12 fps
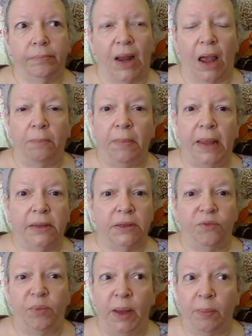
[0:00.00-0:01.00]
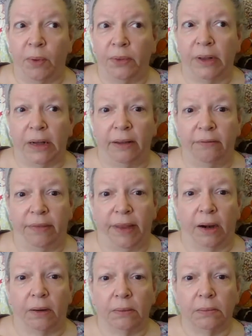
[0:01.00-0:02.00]
a mix of people that live
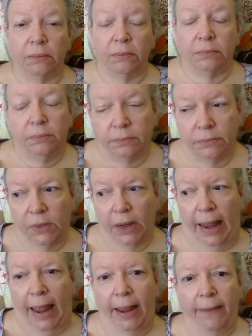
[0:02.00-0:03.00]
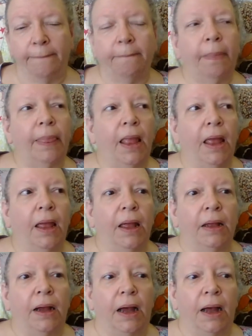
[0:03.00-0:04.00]
there. Okay.
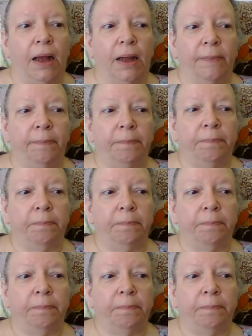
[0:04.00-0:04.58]
Um,